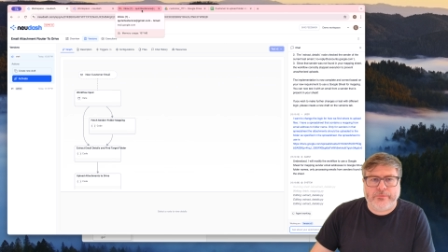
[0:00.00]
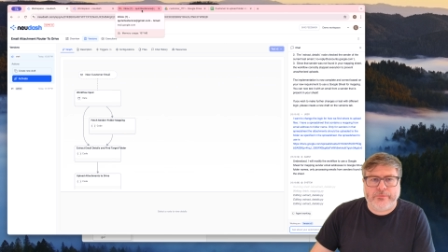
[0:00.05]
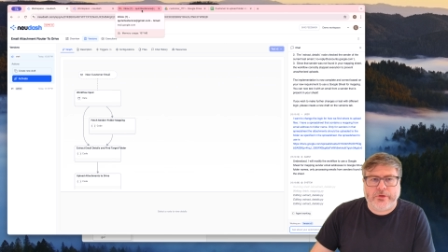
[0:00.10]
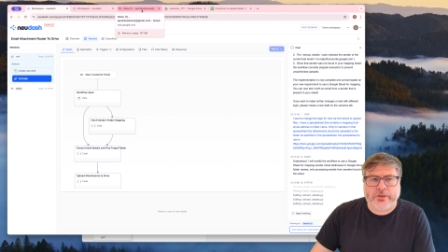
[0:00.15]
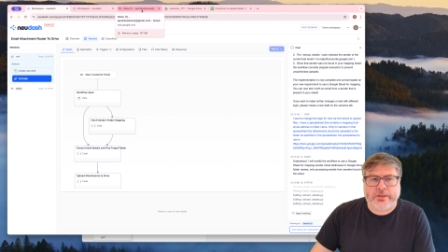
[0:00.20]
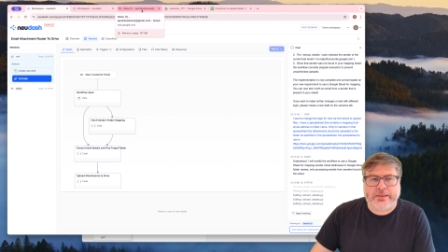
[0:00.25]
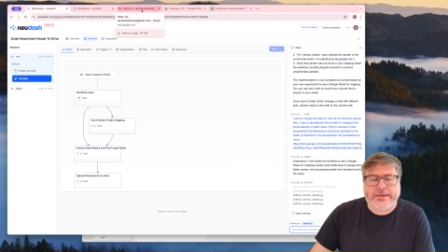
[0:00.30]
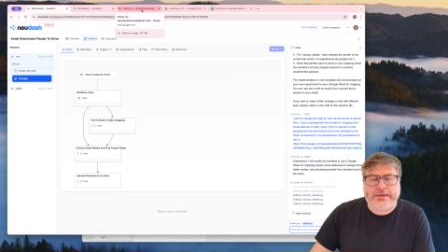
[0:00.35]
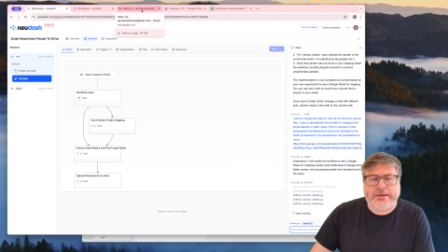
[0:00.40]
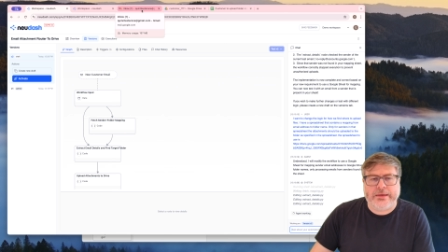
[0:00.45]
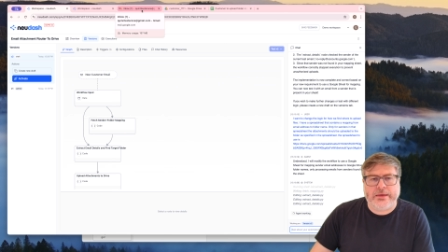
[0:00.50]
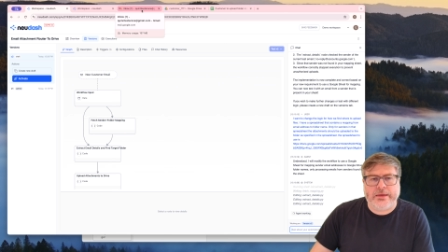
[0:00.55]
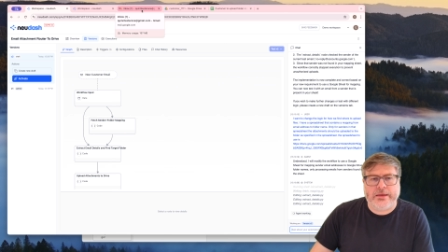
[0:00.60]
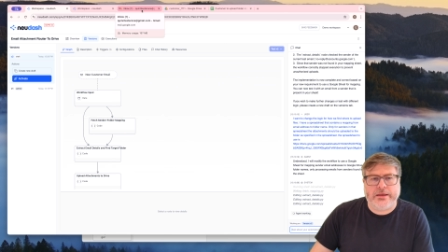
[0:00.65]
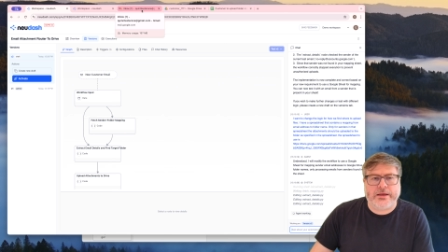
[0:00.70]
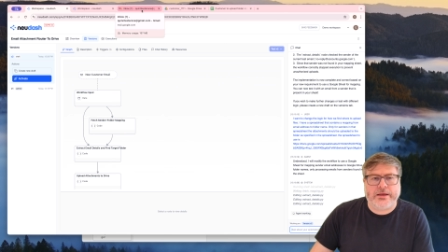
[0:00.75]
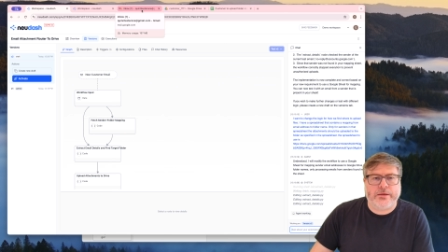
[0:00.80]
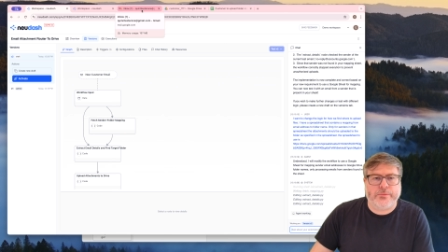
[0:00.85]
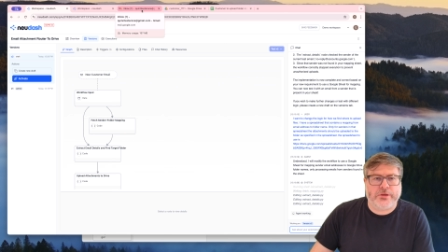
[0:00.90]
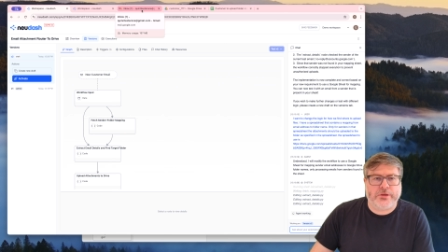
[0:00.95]
the
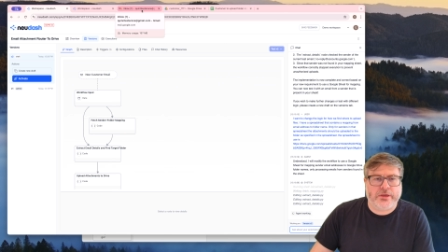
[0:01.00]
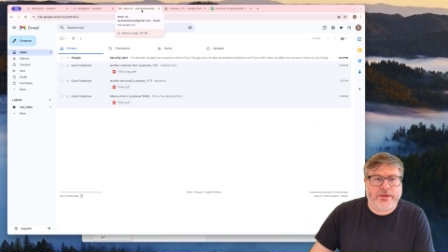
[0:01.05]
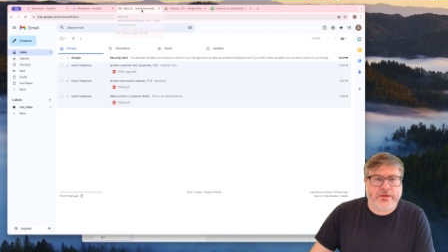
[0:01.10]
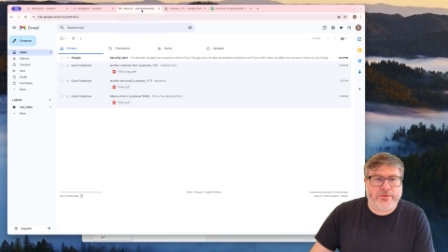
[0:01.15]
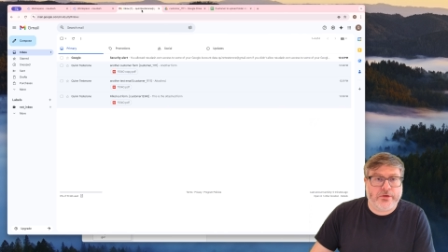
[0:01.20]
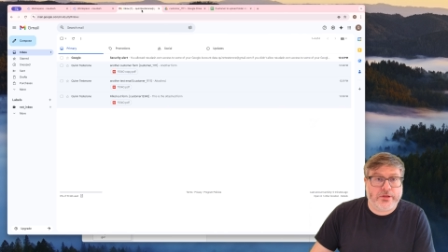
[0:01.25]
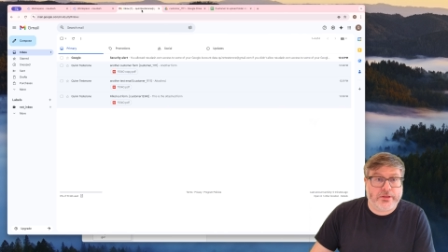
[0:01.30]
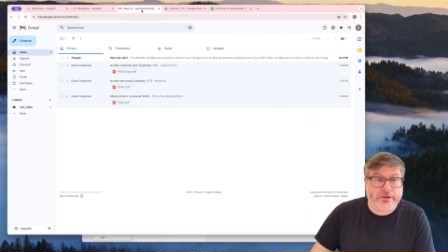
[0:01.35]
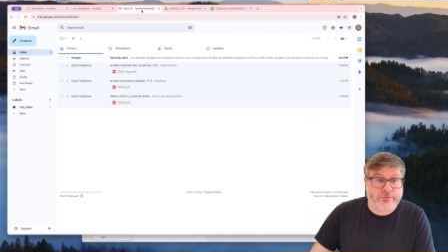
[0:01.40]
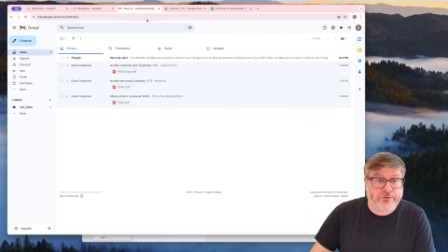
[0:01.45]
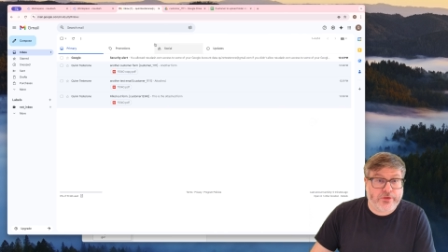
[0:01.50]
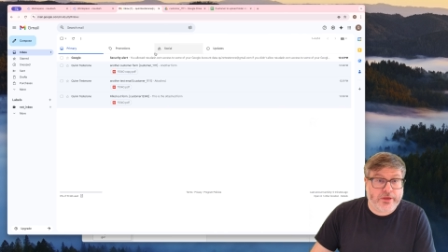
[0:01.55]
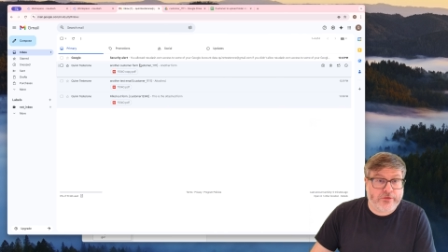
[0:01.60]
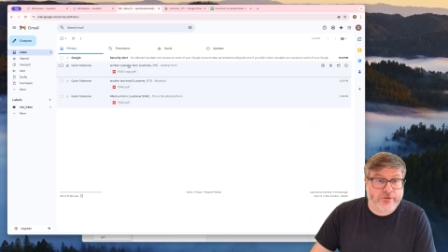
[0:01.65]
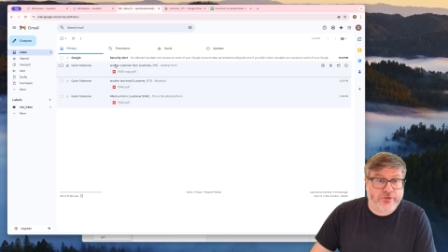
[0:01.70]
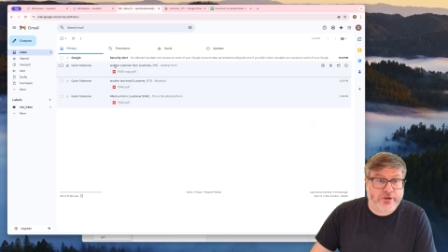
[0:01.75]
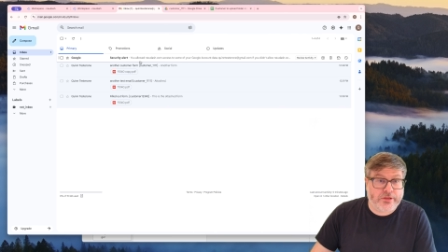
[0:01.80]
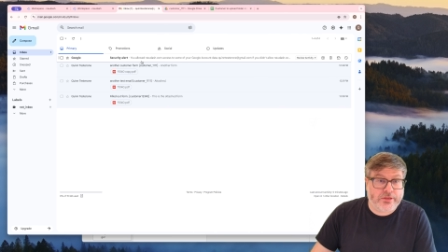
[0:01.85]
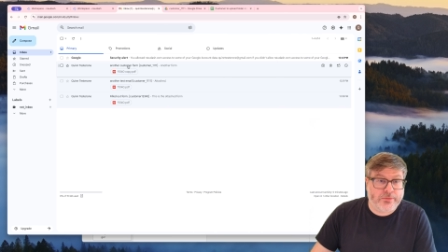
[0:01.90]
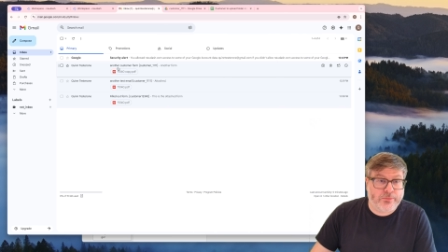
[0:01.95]
incoming email that we
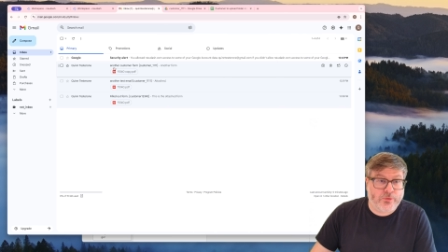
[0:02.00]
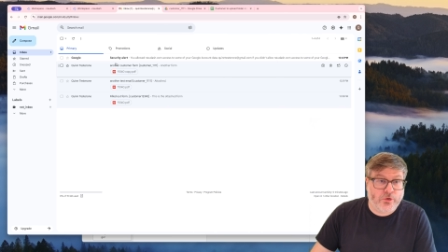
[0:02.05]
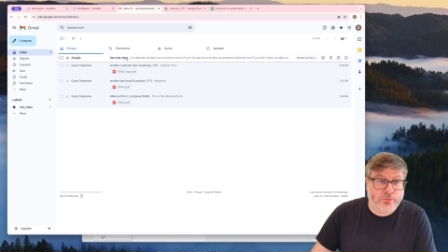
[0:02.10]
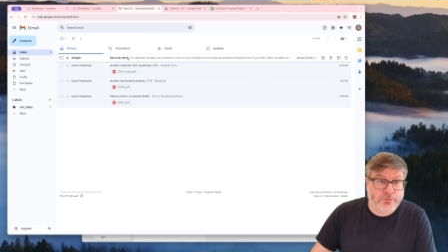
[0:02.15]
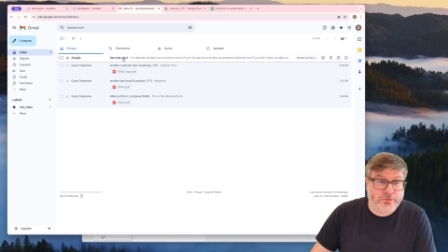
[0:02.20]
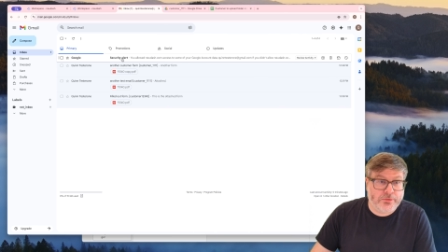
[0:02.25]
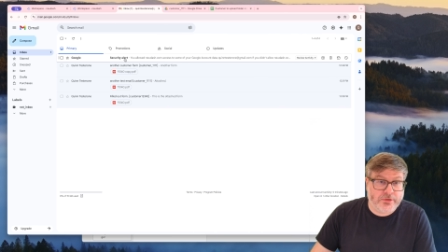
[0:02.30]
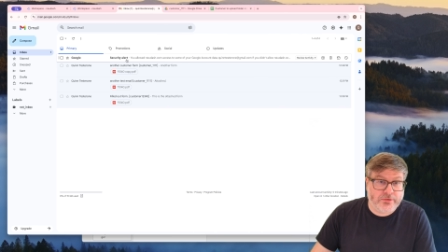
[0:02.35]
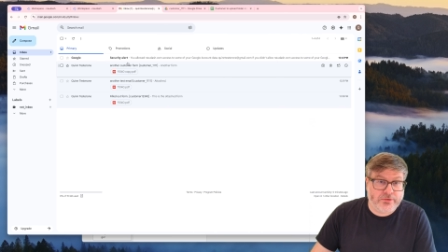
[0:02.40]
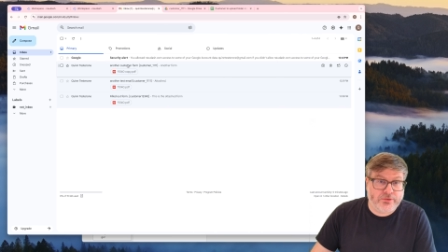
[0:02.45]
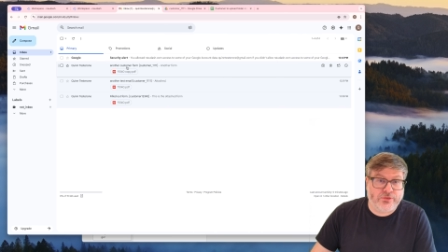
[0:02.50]
have at the moment is